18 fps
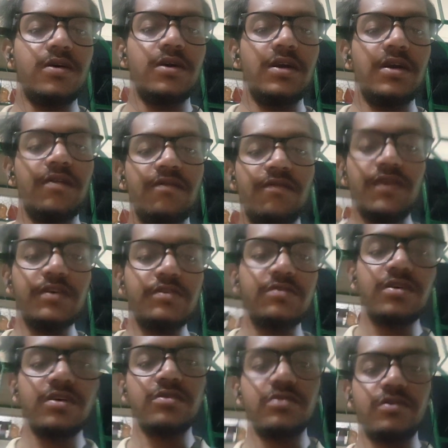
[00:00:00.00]

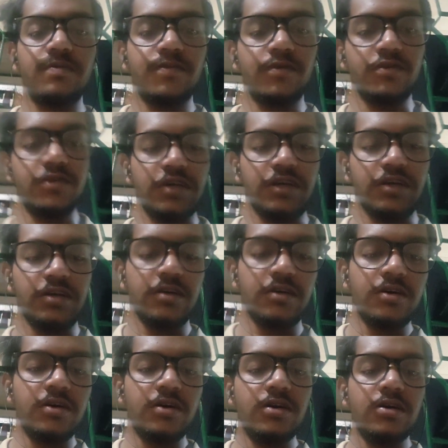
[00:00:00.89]
infrastructure project,
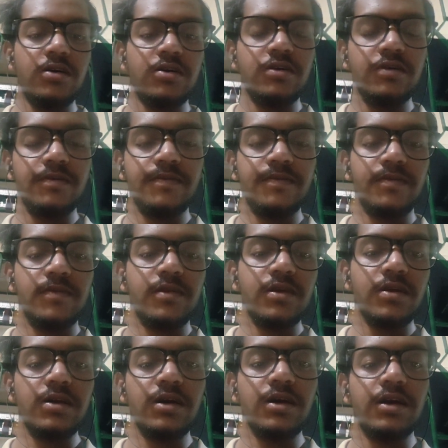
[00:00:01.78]

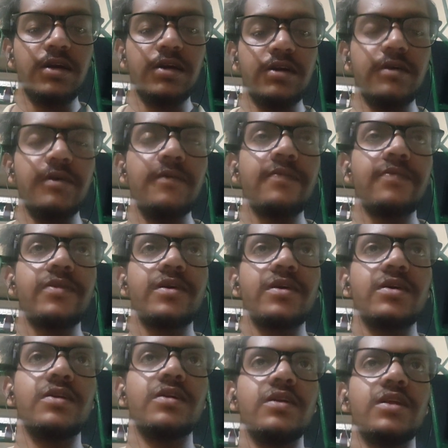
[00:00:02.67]
and
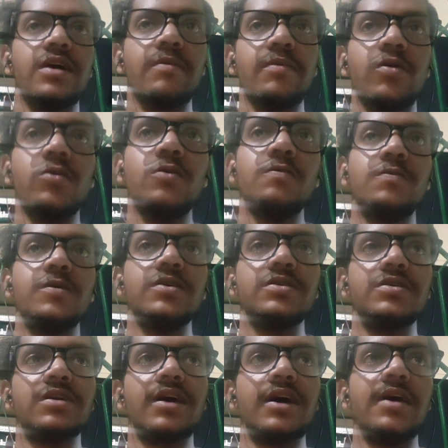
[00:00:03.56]
the amount
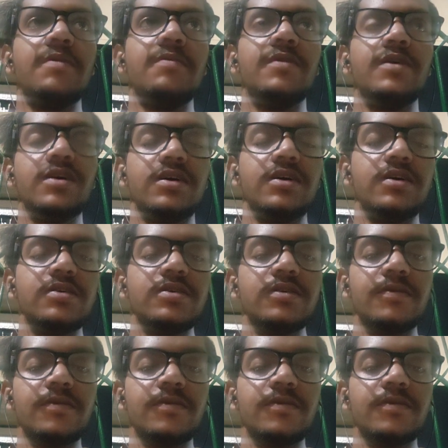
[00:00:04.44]
prescribed is